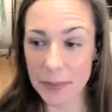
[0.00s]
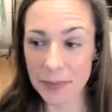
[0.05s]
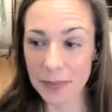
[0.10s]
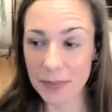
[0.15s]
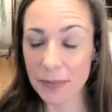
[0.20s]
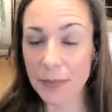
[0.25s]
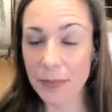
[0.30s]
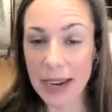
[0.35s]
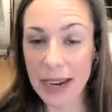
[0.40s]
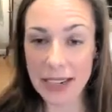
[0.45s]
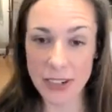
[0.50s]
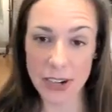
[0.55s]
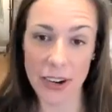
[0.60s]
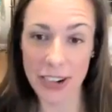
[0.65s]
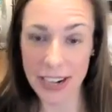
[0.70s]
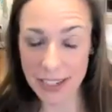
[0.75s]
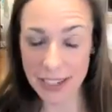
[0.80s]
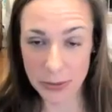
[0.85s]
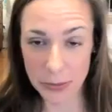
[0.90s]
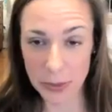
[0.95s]
my daughter
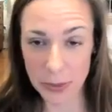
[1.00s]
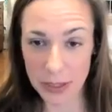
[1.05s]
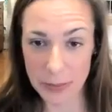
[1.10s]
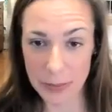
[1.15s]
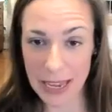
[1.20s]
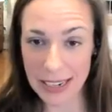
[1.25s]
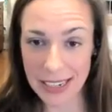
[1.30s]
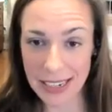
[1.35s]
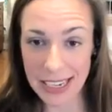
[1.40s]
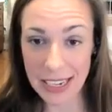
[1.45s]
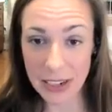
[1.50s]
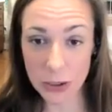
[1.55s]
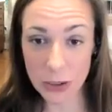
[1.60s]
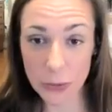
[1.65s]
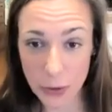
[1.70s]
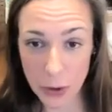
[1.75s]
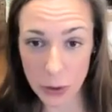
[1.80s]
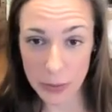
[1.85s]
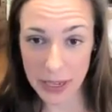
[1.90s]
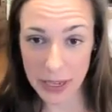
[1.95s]
has a really bad needle
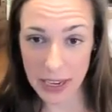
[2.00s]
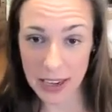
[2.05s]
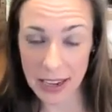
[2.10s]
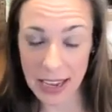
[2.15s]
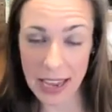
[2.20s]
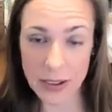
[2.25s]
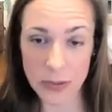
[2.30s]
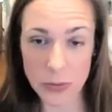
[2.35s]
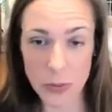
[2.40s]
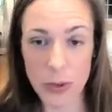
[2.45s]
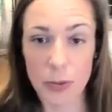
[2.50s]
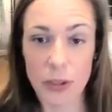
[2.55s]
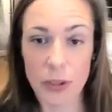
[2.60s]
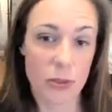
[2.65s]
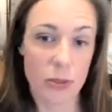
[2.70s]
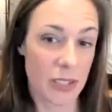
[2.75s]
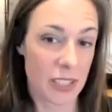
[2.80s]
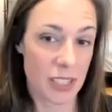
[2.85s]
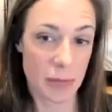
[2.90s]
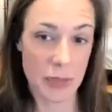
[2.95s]
phobia, and we were
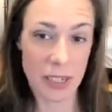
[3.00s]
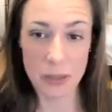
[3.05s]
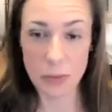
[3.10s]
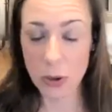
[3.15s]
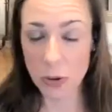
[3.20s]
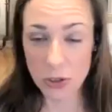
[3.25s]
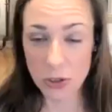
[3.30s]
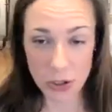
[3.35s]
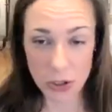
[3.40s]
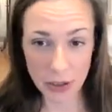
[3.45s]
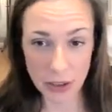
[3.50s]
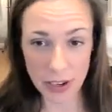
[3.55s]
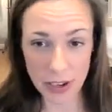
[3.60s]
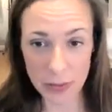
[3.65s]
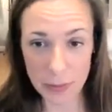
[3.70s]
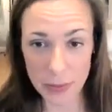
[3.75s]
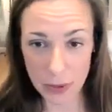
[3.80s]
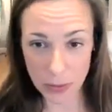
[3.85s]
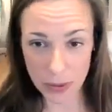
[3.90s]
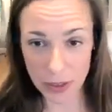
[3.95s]
doing some exposure
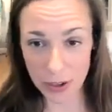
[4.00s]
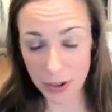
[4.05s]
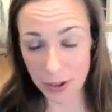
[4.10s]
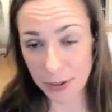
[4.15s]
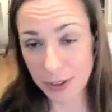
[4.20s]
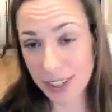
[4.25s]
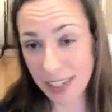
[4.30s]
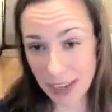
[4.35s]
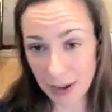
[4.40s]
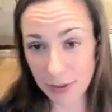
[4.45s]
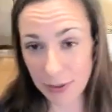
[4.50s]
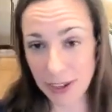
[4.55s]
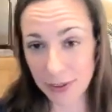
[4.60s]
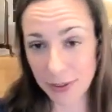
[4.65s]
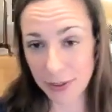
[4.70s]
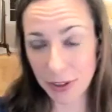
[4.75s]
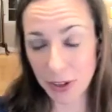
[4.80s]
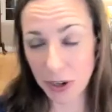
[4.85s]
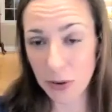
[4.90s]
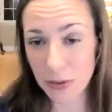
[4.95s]
therapy with her to get ready
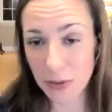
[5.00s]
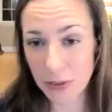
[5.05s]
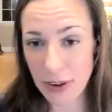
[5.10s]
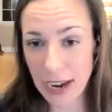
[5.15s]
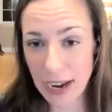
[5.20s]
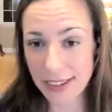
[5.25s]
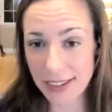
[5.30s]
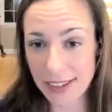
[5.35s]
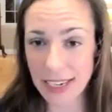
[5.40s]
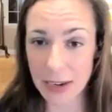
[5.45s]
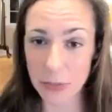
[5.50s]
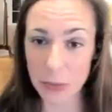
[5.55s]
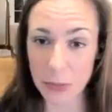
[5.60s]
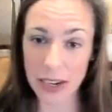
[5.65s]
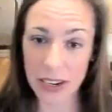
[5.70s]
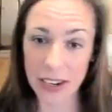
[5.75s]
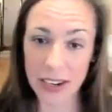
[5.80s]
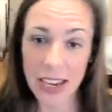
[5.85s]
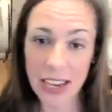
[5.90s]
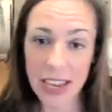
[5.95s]
for the COVID vaccine,
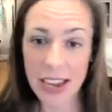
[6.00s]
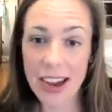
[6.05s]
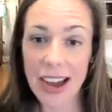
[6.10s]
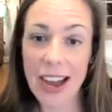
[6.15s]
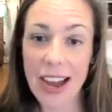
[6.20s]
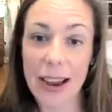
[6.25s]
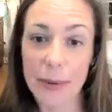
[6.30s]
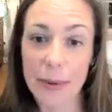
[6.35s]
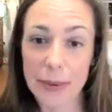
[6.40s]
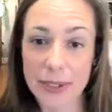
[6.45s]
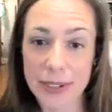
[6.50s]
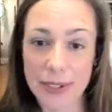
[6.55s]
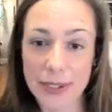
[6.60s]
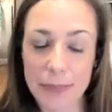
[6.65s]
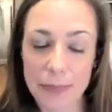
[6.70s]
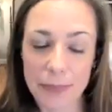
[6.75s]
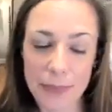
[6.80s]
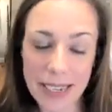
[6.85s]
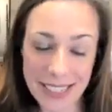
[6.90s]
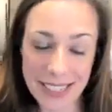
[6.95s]
where I was
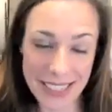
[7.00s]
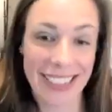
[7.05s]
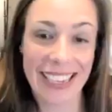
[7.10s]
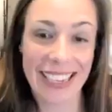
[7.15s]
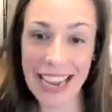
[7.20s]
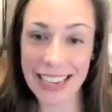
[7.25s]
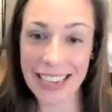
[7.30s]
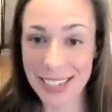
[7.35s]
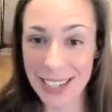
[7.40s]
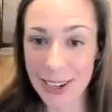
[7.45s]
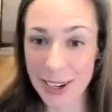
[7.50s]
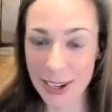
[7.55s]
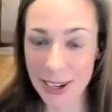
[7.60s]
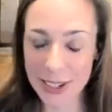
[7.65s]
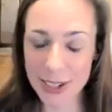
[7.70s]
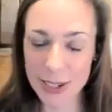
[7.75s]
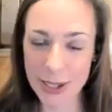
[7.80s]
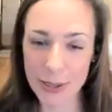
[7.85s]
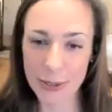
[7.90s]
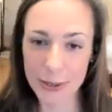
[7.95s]
basically asking her
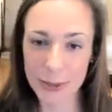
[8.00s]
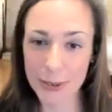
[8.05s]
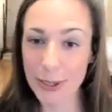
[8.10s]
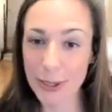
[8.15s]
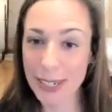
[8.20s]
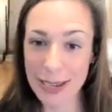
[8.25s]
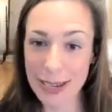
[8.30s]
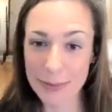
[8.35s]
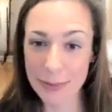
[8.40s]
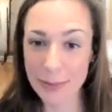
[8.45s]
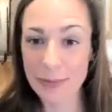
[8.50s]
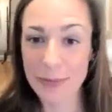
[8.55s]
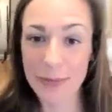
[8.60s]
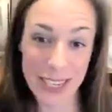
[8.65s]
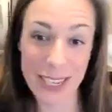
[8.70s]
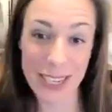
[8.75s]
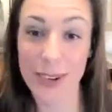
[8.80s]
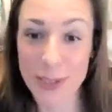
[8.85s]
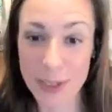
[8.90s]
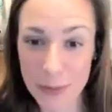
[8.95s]
to look at
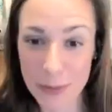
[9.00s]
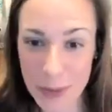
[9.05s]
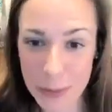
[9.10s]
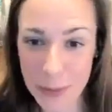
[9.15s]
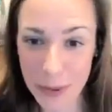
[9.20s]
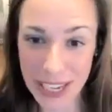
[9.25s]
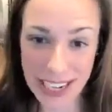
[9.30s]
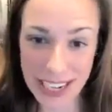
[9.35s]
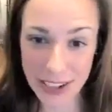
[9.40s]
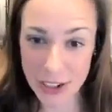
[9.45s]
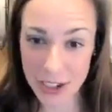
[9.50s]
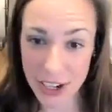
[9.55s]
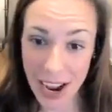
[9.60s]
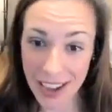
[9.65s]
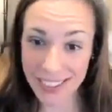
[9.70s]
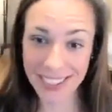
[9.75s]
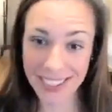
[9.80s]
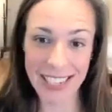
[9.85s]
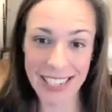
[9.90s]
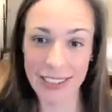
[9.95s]
videos of people getting
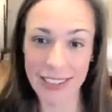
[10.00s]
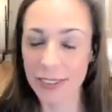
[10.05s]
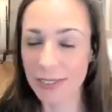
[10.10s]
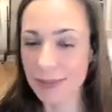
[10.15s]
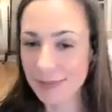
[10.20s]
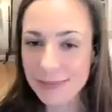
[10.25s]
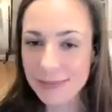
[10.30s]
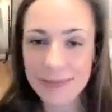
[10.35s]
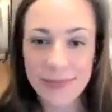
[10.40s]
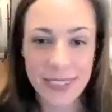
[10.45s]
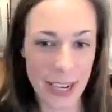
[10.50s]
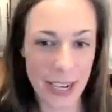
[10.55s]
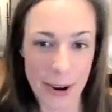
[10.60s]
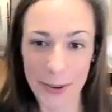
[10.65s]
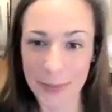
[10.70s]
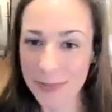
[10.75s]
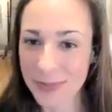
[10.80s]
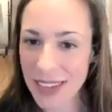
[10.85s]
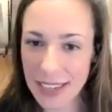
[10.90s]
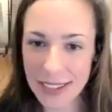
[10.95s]
shots and
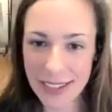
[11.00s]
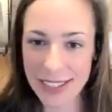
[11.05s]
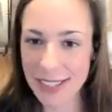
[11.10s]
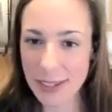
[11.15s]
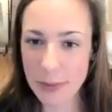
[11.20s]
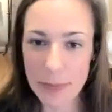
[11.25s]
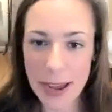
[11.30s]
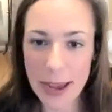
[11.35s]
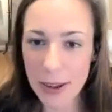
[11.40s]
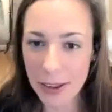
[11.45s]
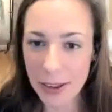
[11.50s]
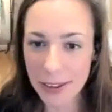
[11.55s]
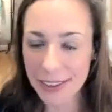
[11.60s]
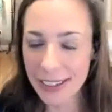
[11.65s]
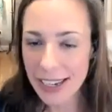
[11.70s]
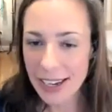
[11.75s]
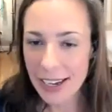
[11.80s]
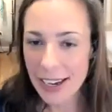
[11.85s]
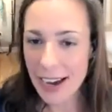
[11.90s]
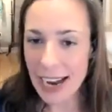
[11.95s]

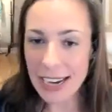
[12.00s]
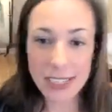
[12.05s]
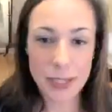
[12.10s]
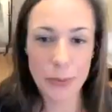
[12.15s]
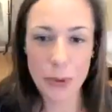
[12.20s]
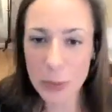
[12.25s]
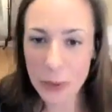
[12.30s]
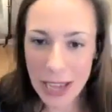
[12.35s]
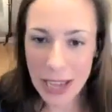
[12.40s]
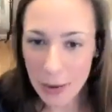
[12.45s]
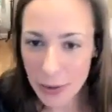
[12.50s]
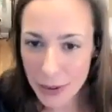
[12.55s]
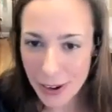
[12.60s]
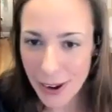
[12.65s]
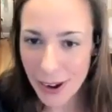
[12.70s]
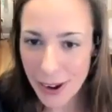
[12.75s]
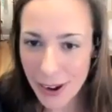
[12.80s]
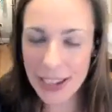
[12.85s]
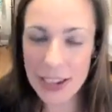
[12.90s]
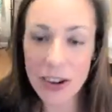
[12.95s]
smell isopropyl
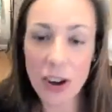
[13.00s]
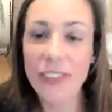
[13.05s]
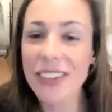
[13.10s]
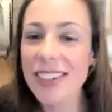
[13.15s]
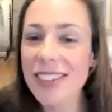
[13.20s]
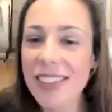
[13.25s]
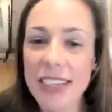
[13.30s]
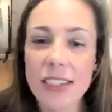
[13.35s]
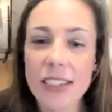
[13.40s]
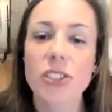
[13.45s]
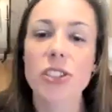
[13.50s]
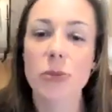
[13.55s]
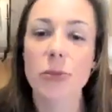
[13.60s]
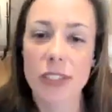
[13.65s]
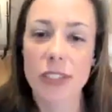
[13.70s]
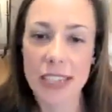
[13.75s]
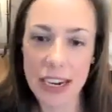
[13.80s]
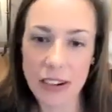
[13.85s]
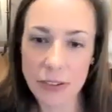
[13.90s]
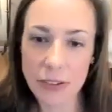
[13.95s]
alcohol and all these things that she was
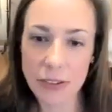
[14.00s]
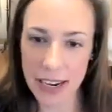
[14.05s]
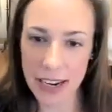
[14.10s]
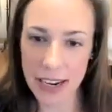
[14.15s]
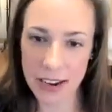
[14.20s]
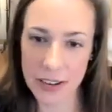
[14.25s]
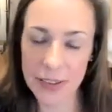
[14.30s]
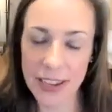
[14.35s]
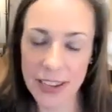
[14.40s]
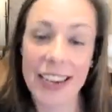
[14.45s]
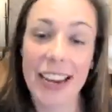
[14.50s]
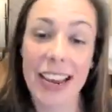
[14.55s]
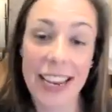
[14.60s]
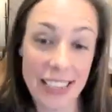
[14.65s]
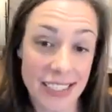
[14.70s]
terrified of. And I